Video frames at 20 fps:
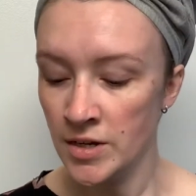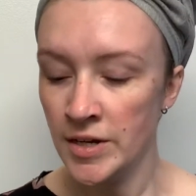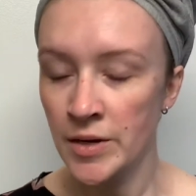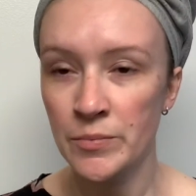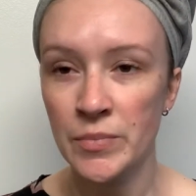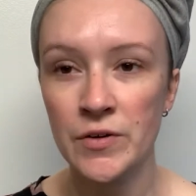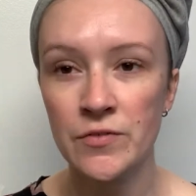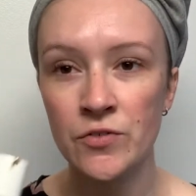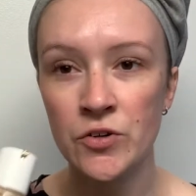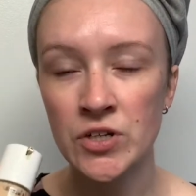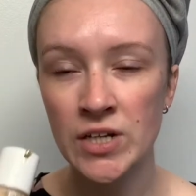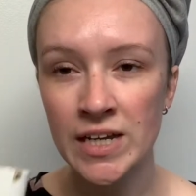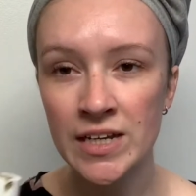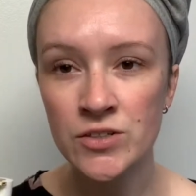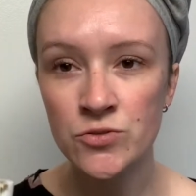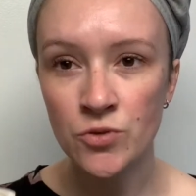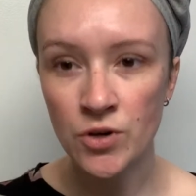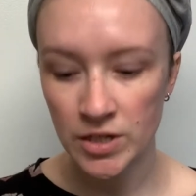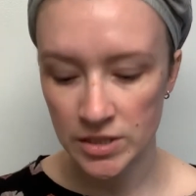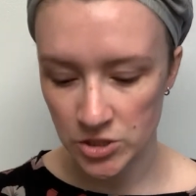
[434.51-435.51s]
But for days
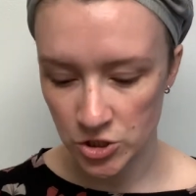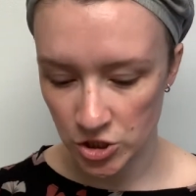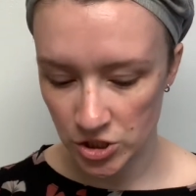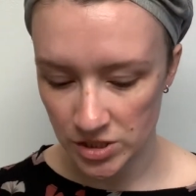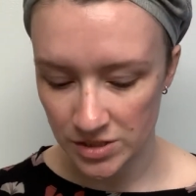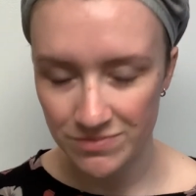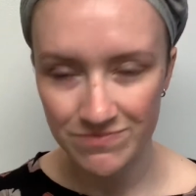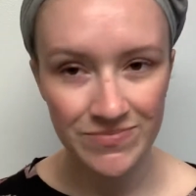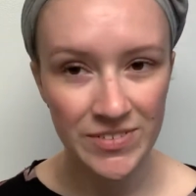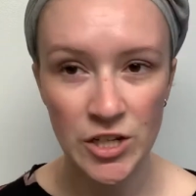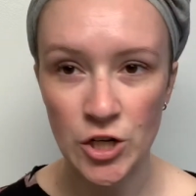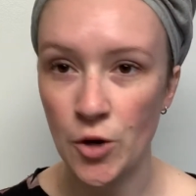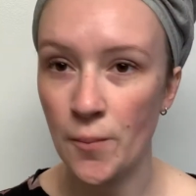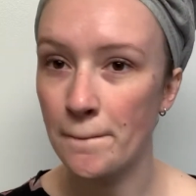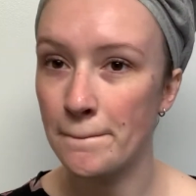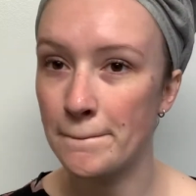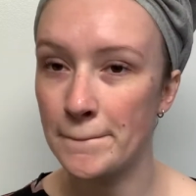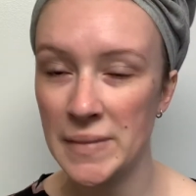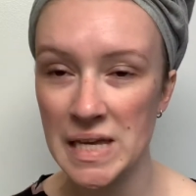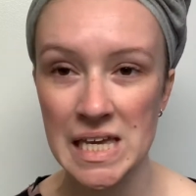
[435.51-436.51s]
where it's just, you know,
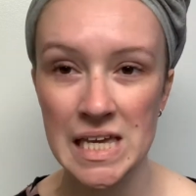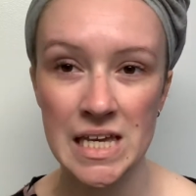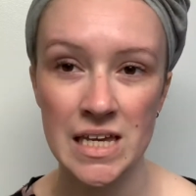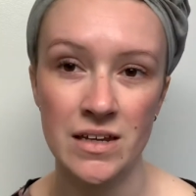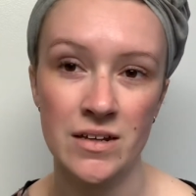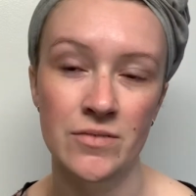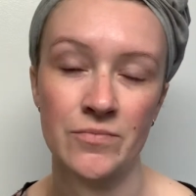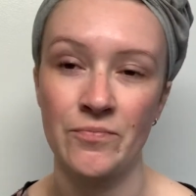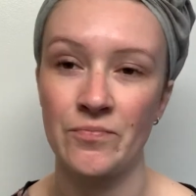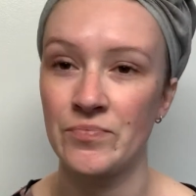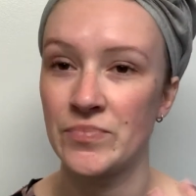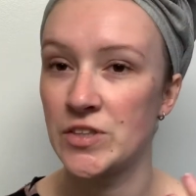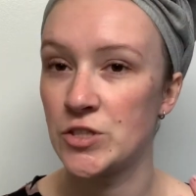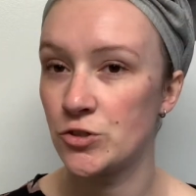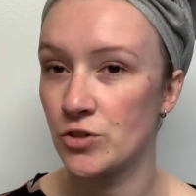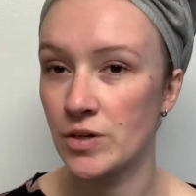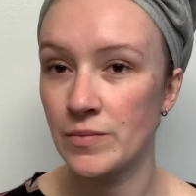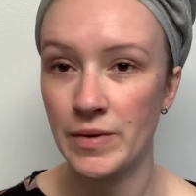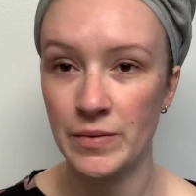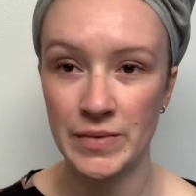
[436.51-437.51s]
me
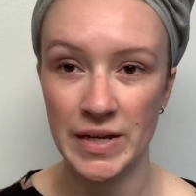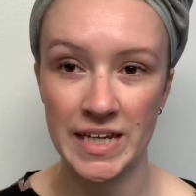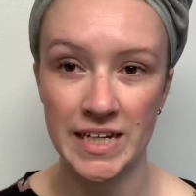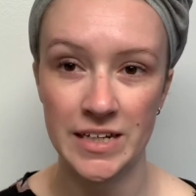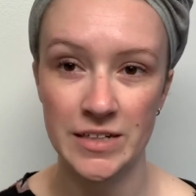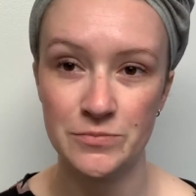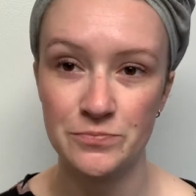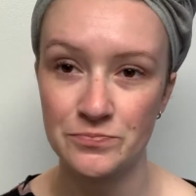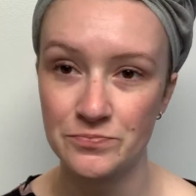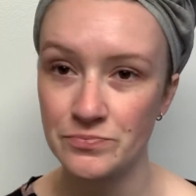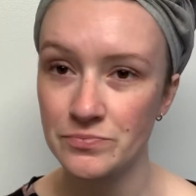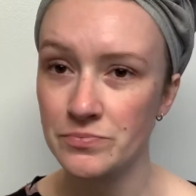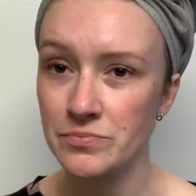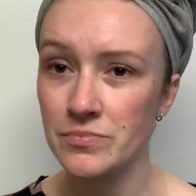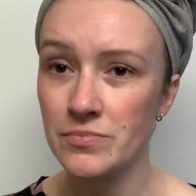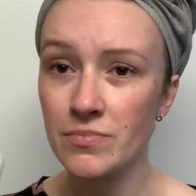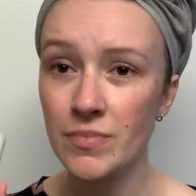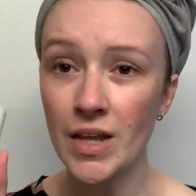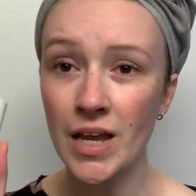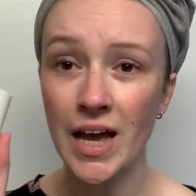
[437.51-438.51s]
doing my makeup,
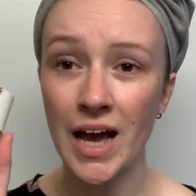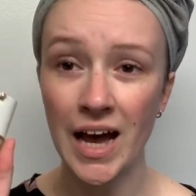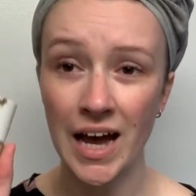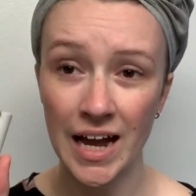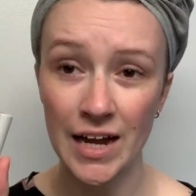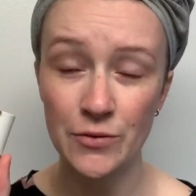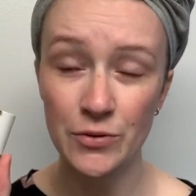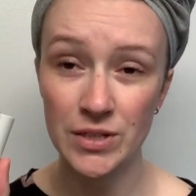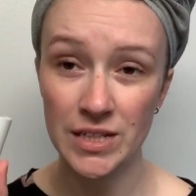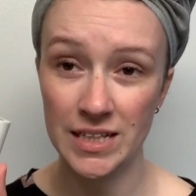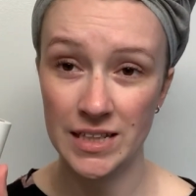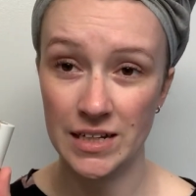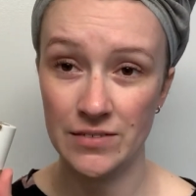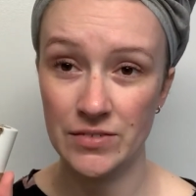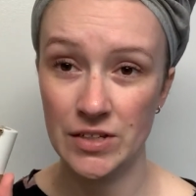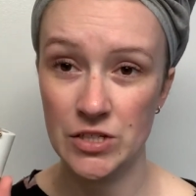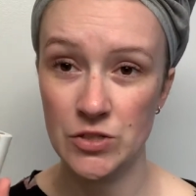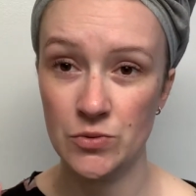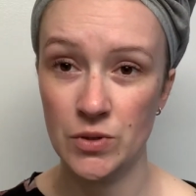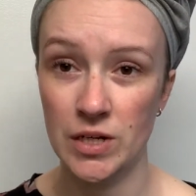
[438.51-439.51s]
I really love
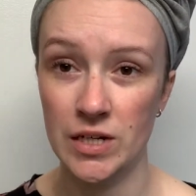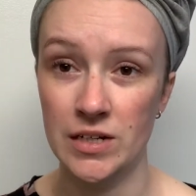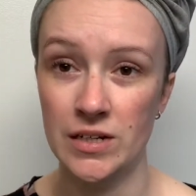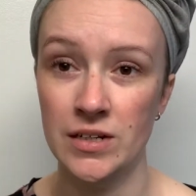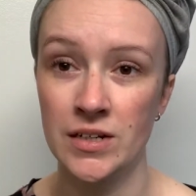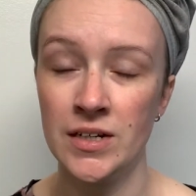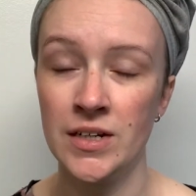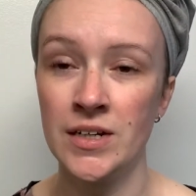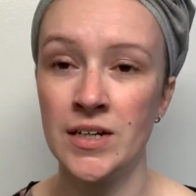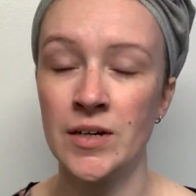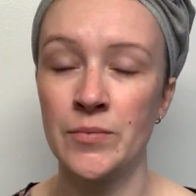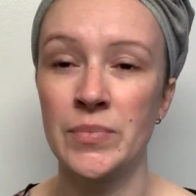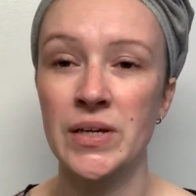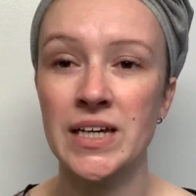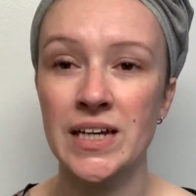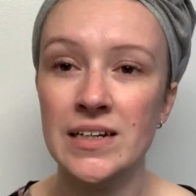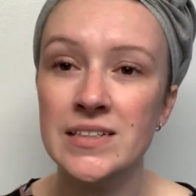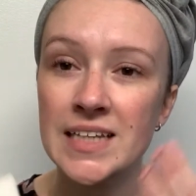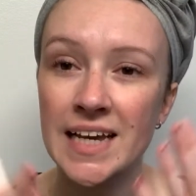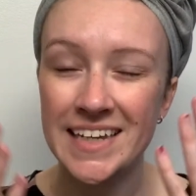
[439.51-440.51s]
this one
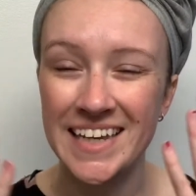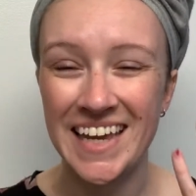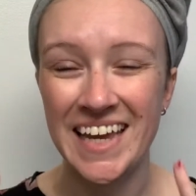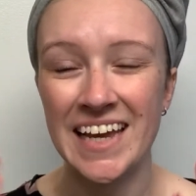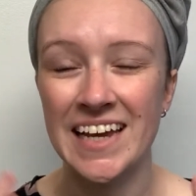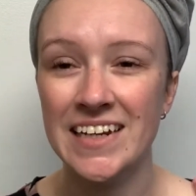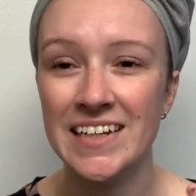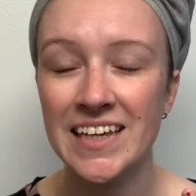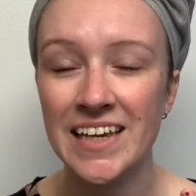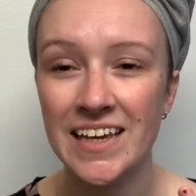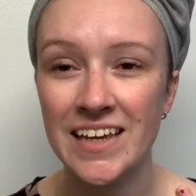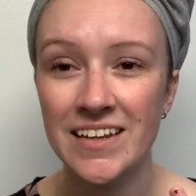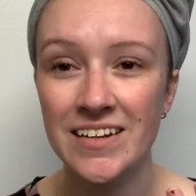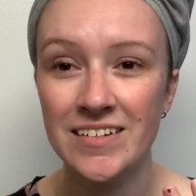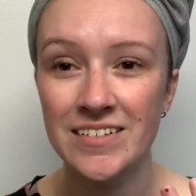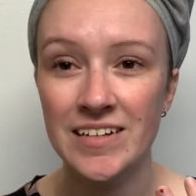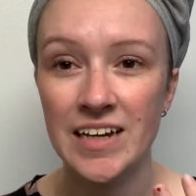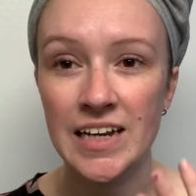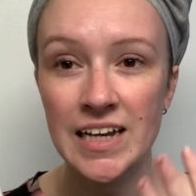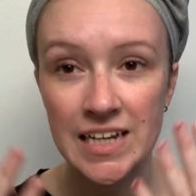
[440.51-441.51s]
because I can get
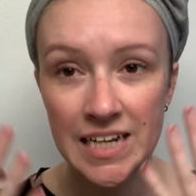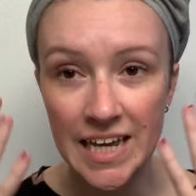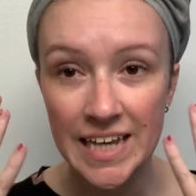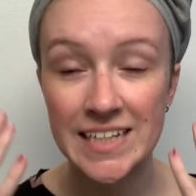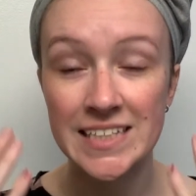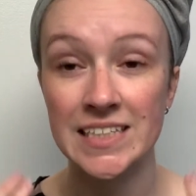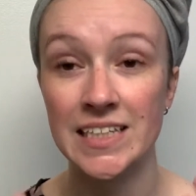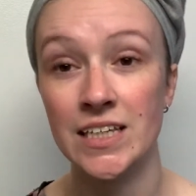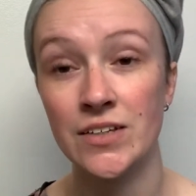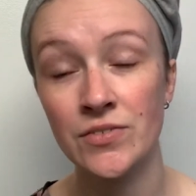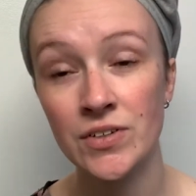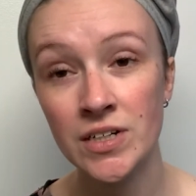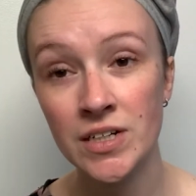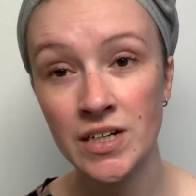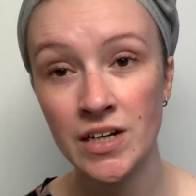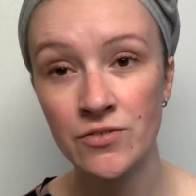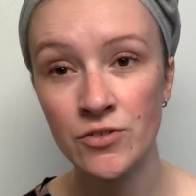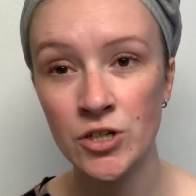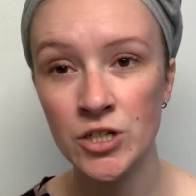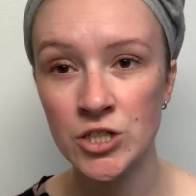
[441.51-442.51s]
a nice even
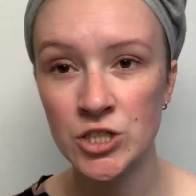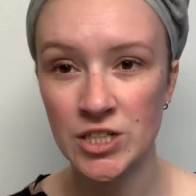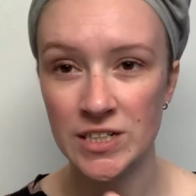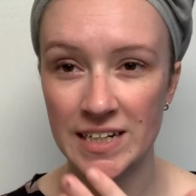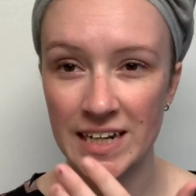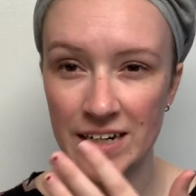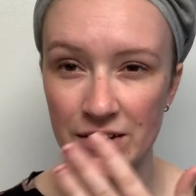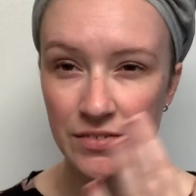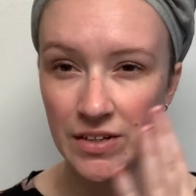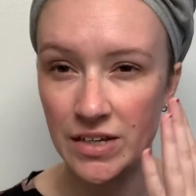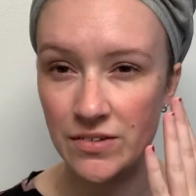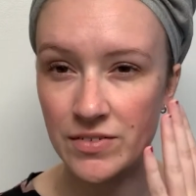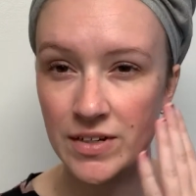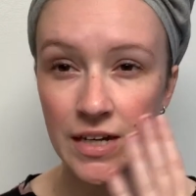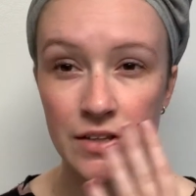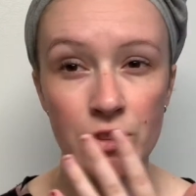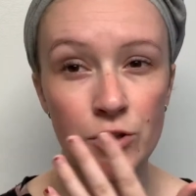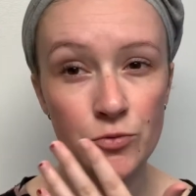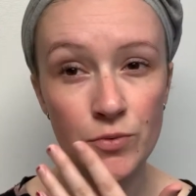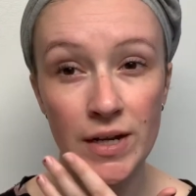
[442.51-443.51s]
coverage and kind of even
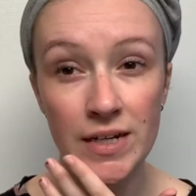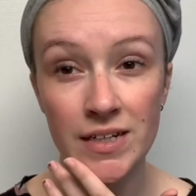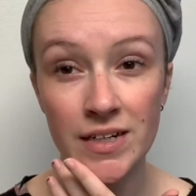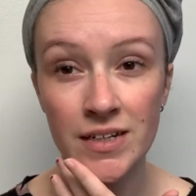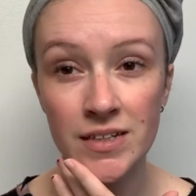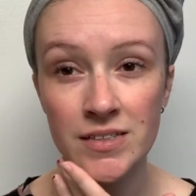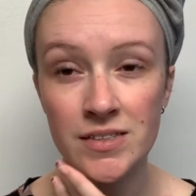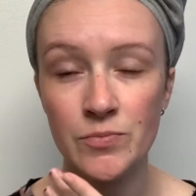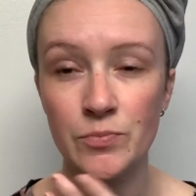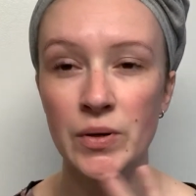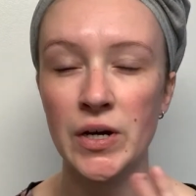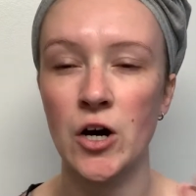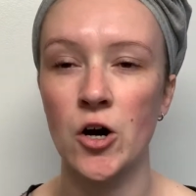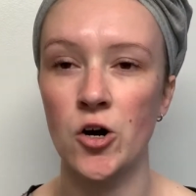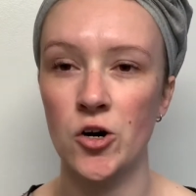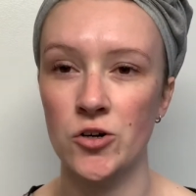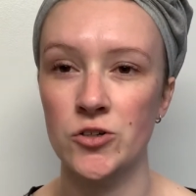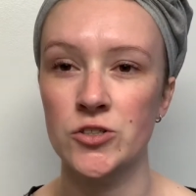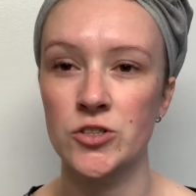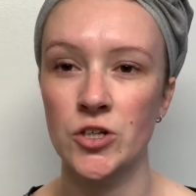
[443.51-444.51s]
out the redness, but
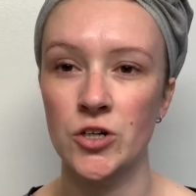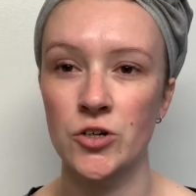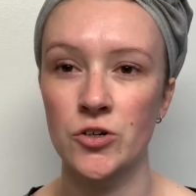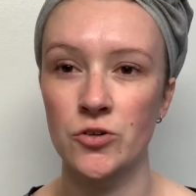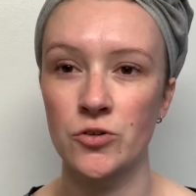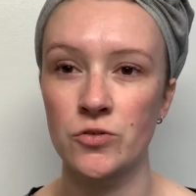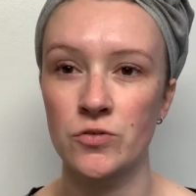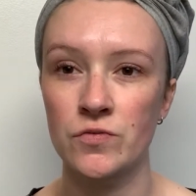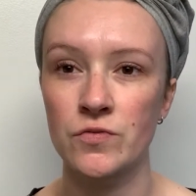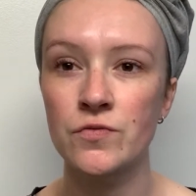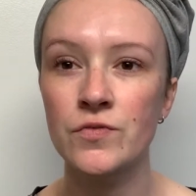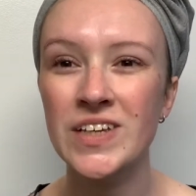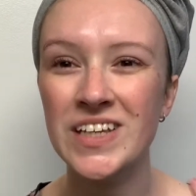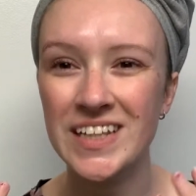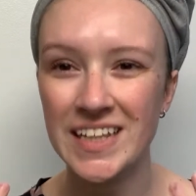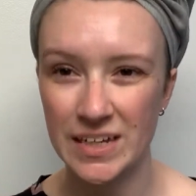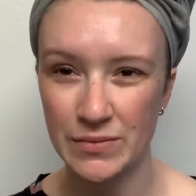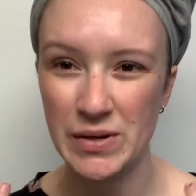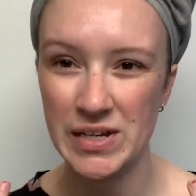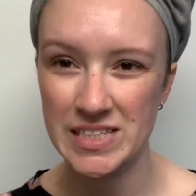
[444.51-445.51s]
also feel
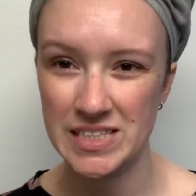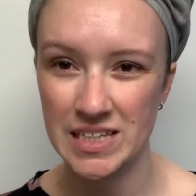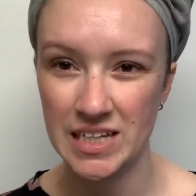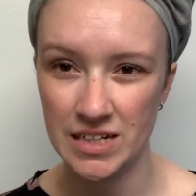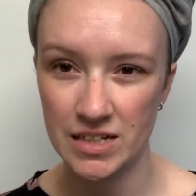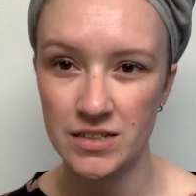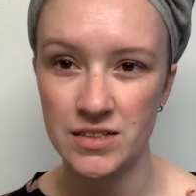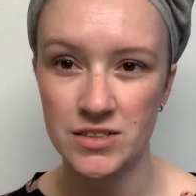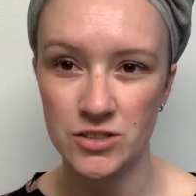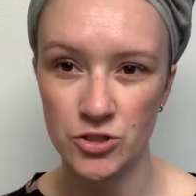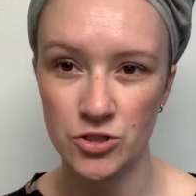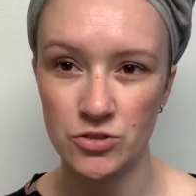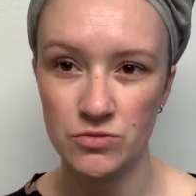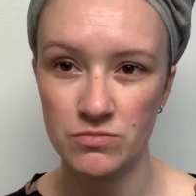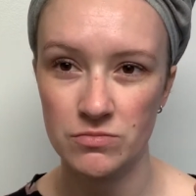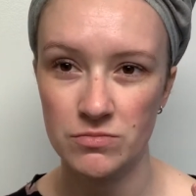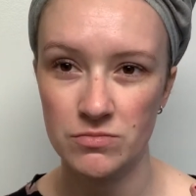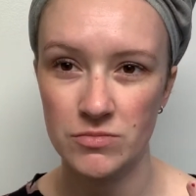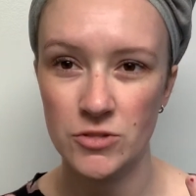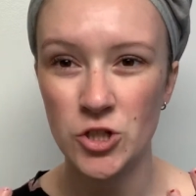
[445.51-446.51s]
like my skin is still
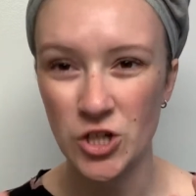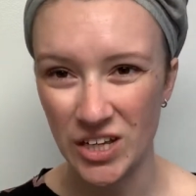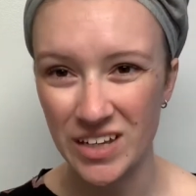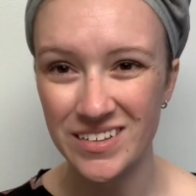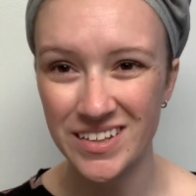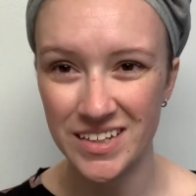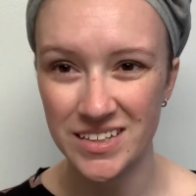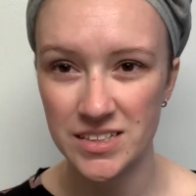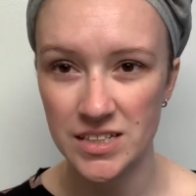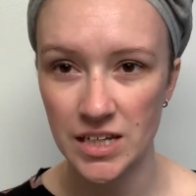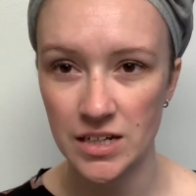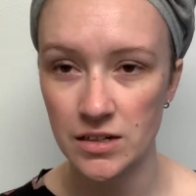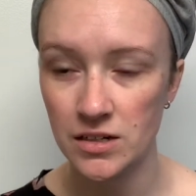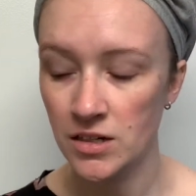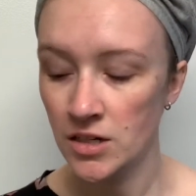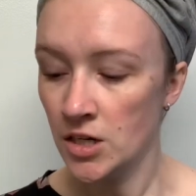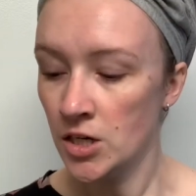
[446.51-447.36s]
looking like skin.